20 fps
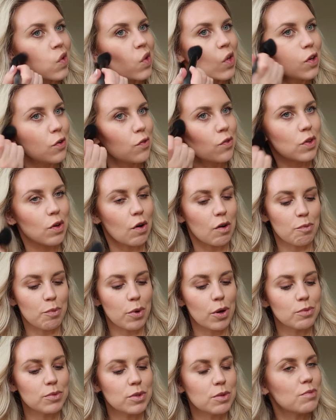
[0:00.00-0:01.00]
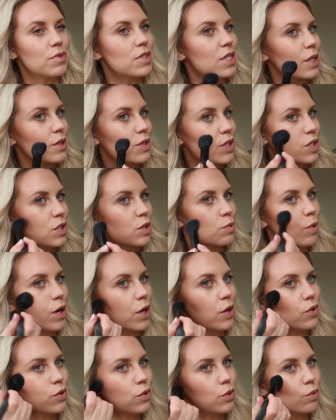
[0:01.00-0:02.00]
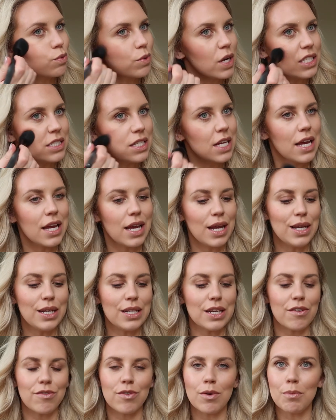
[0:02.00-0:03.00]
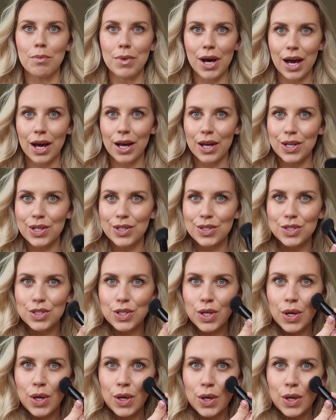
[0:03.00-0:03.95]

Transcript: Even though I've popped some setting spray on already, never mind.